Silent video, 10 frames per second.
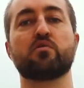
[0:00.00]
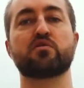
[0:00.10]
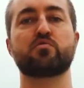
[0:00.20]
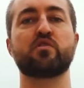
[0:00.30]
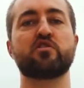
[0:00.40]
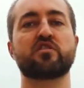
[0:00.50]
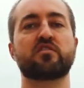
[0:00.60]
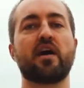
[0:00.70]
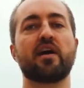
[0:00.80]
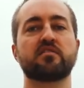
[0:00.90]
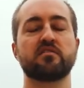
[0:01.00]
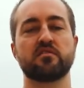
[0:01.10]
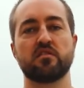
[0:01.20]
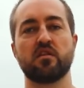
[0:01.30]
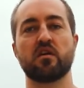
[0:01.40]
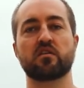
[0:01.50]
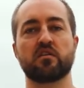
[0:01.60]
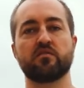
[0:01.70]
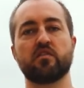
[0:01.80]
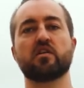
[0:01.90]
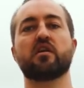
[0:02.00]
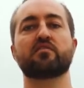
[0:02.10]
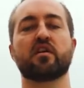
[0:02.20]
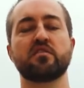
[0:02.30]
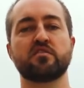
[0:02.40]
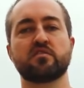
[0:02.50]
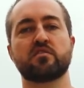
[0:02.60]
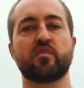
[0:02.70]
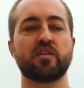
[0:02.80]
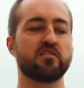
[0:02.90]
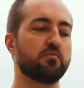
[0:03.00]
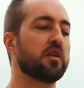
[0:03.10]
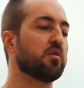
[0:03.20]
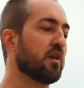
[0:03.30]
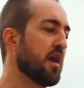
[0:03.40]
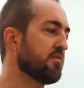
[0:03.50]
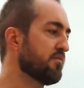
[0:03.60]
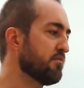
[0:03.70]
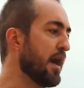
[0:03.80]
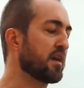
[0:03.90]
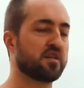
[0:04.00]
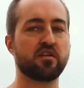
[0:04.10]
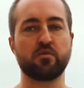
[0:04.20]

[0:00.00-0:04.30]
was really just that, luck in a lot of cases. That doesn't mean you can't max out your